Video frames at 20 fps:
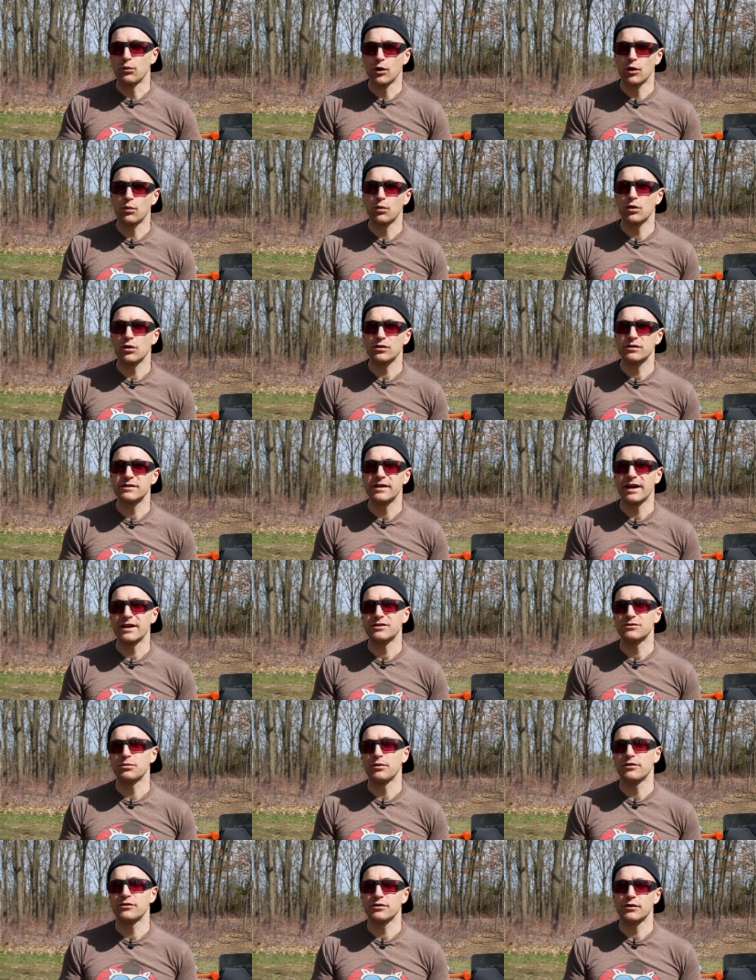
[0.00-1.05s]
real world
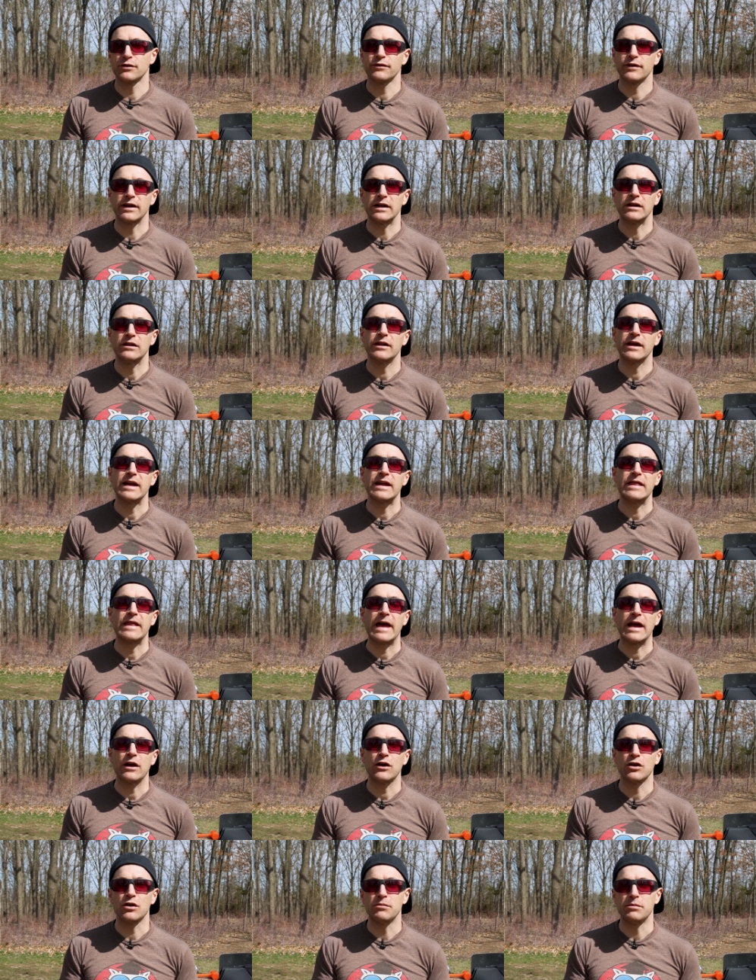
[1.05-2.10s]
test with certified clay,
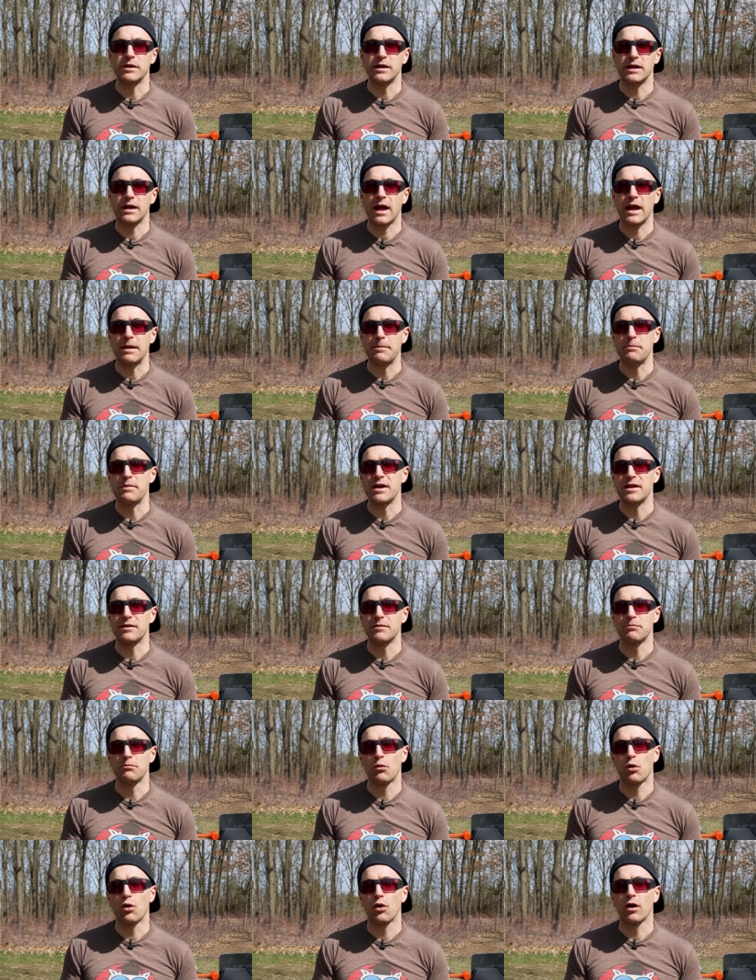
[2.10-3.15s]
that could be a bit
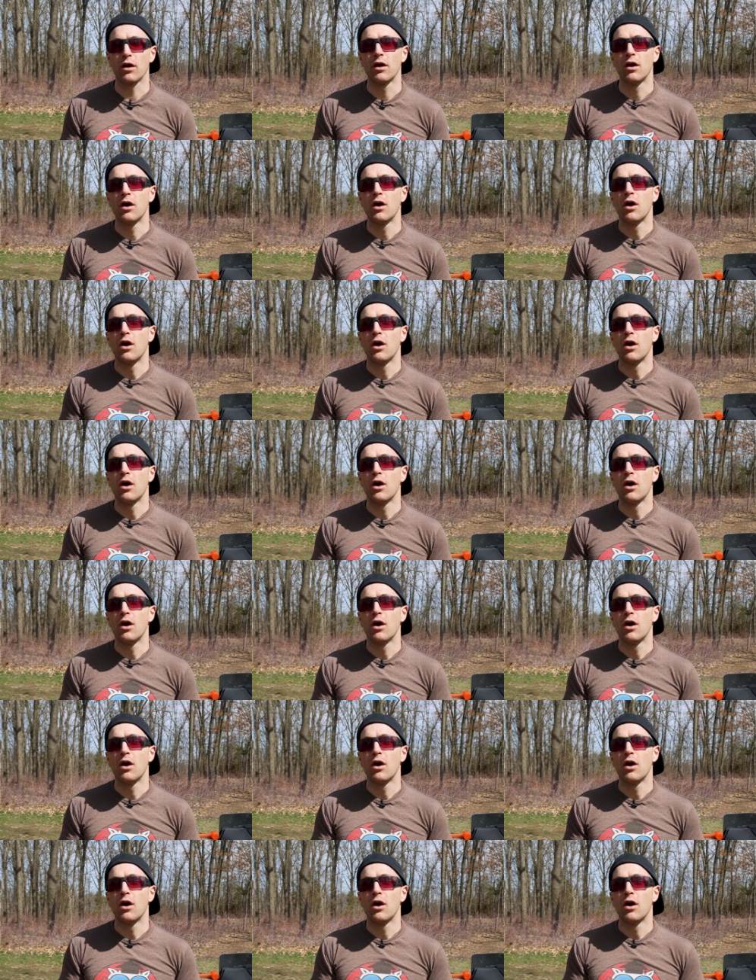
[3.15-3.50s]
more.